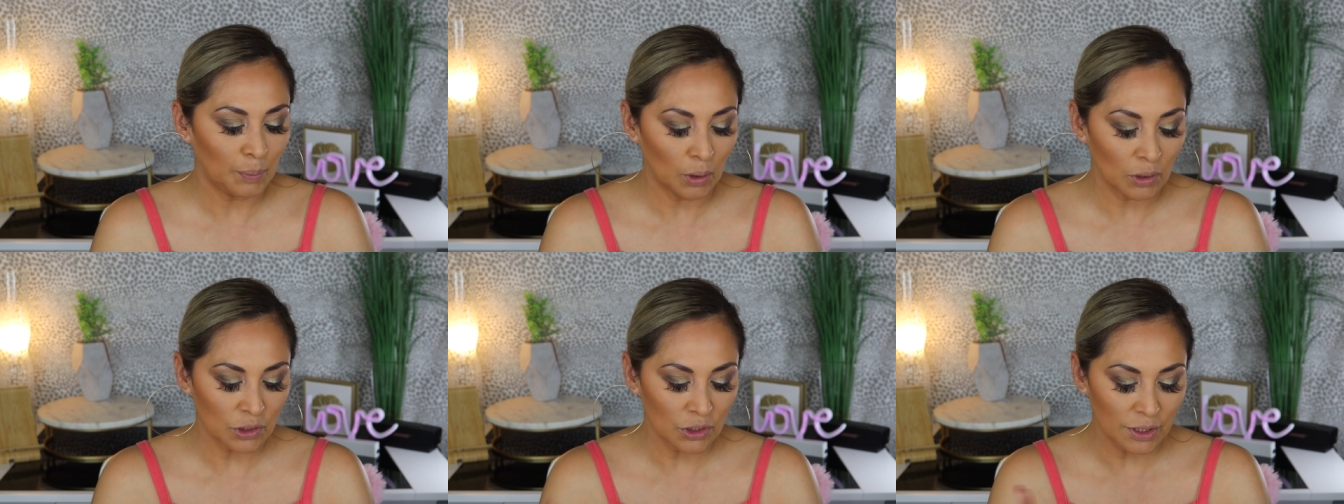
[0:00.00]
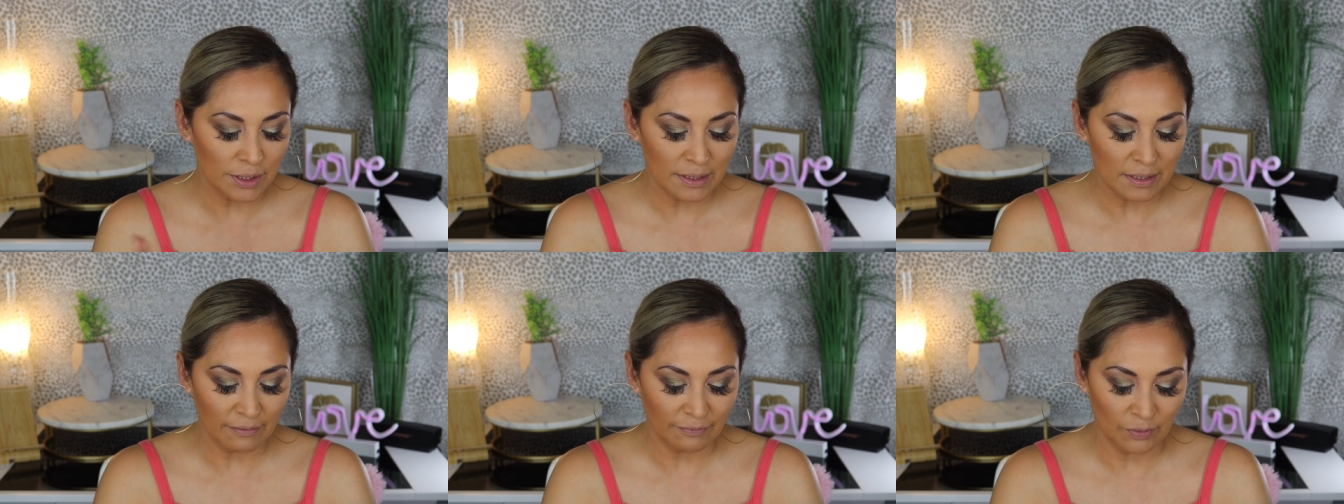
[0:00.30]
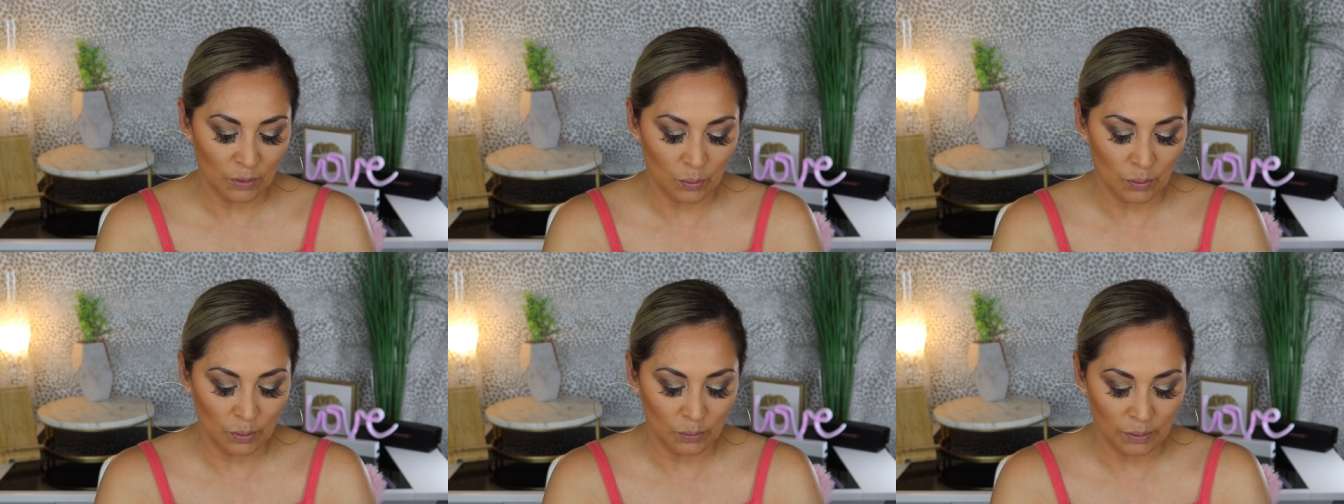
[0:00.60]
purchase a
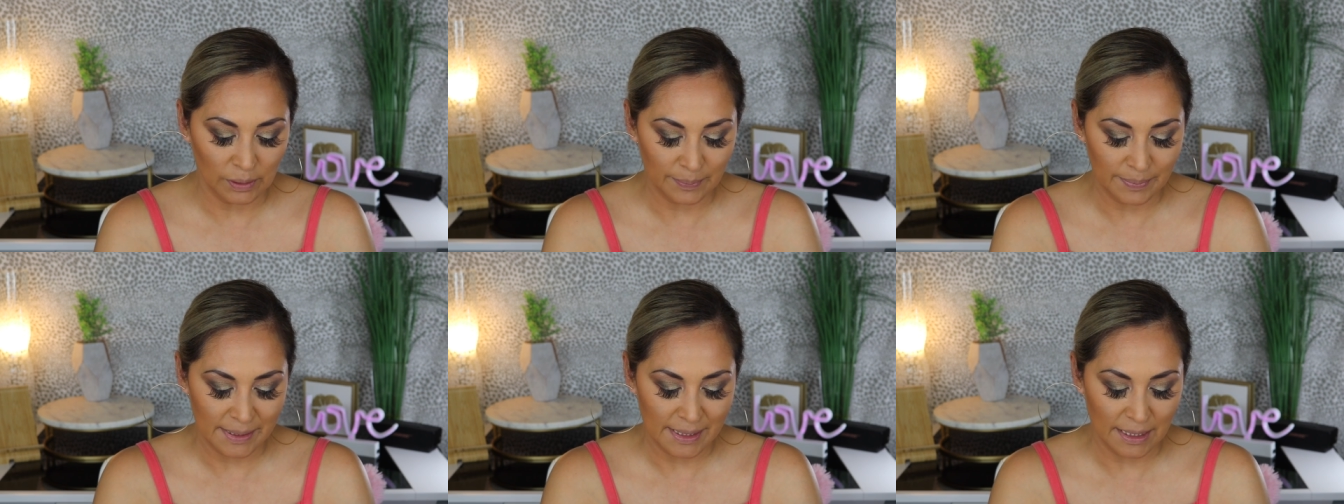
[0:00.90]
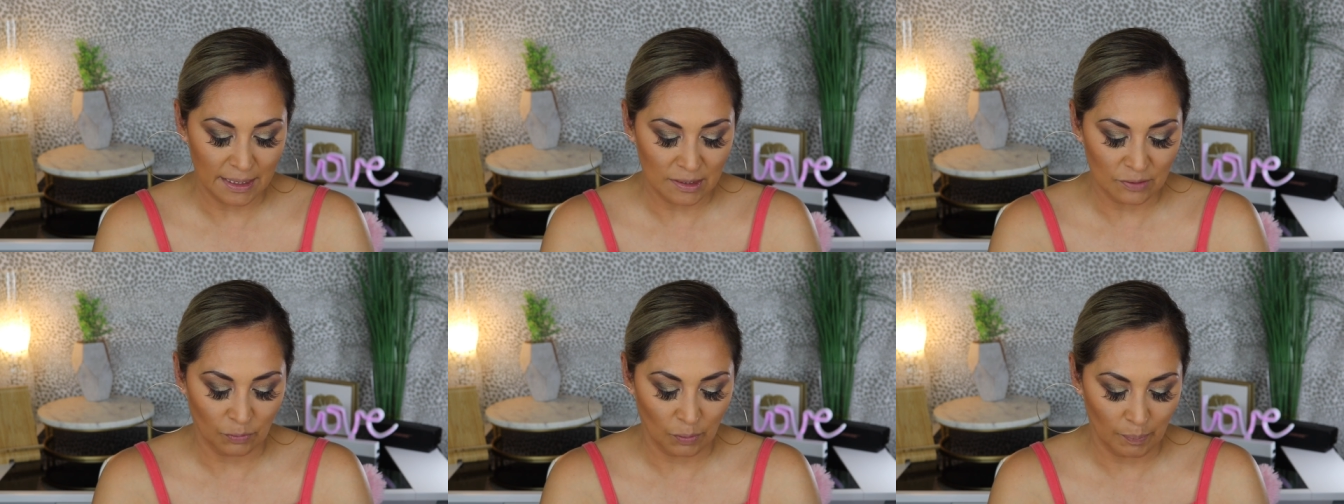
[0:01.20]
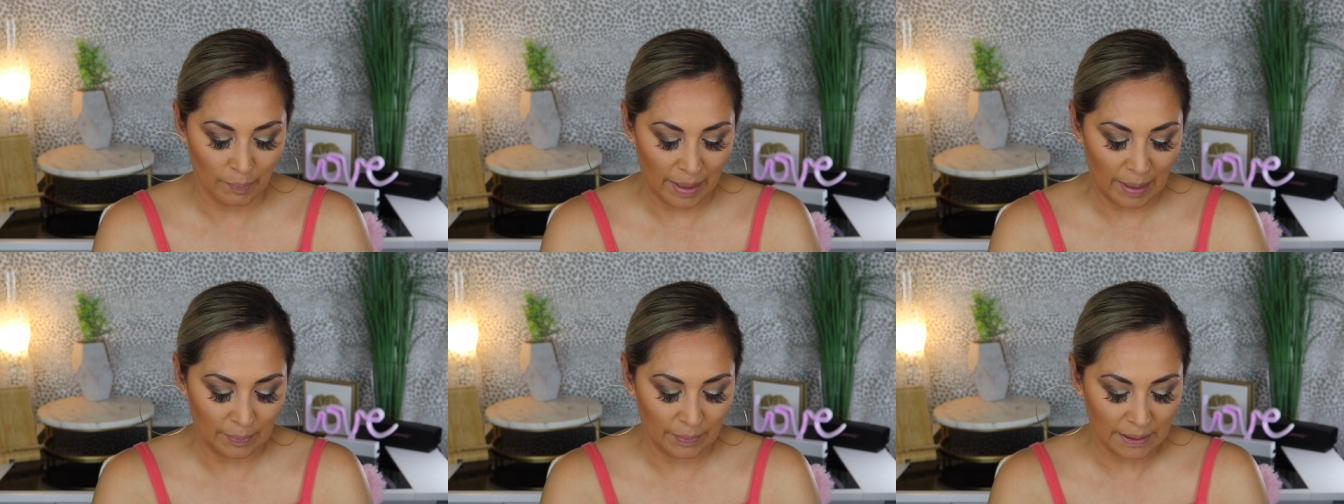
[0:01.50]
few new lipsticks
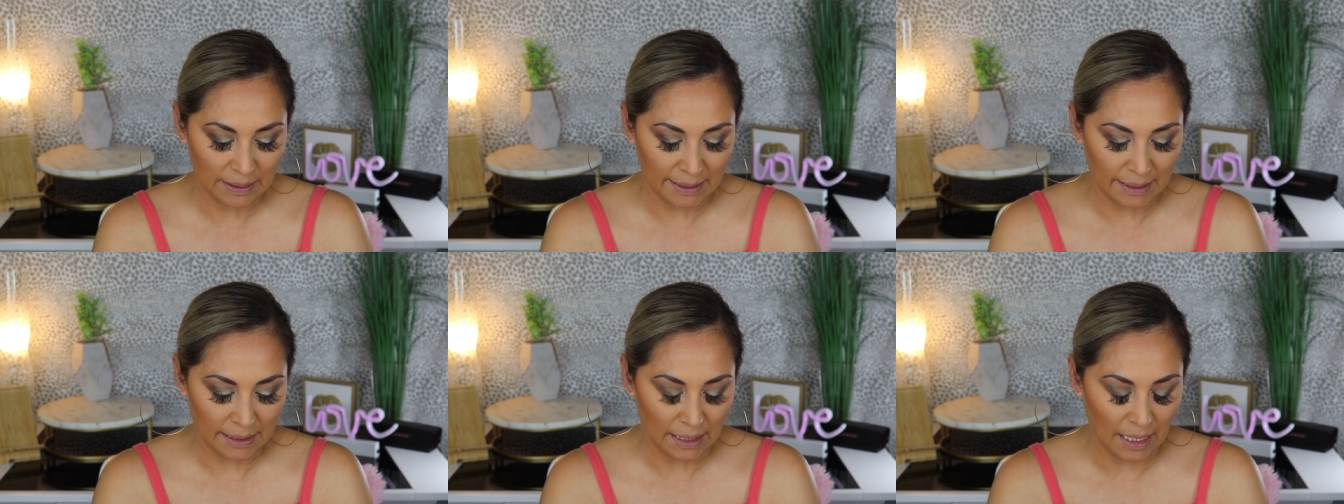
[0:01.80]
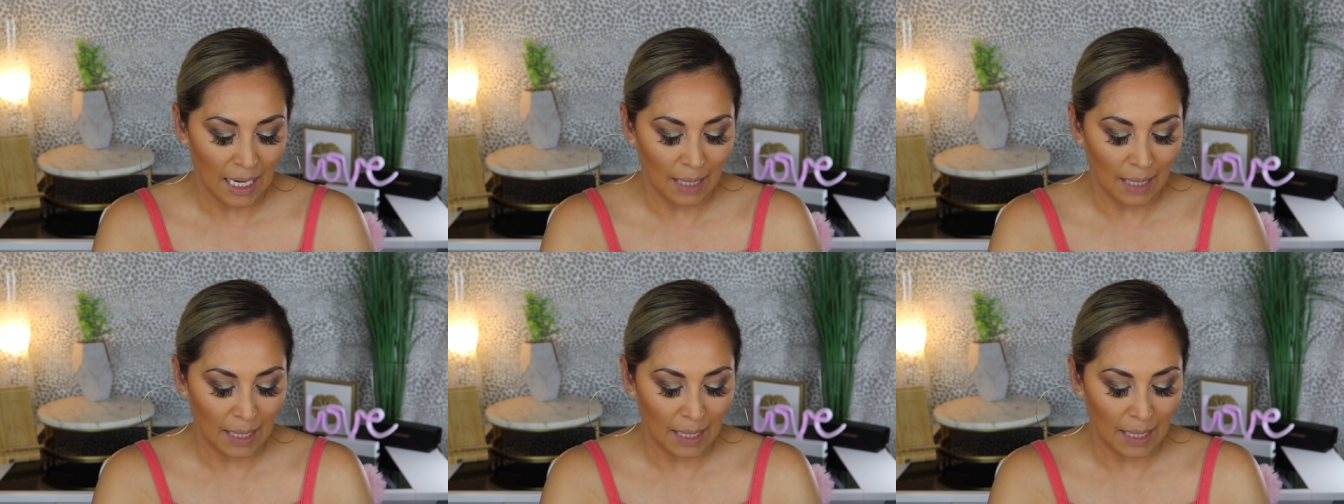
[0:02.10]
from Maybelline.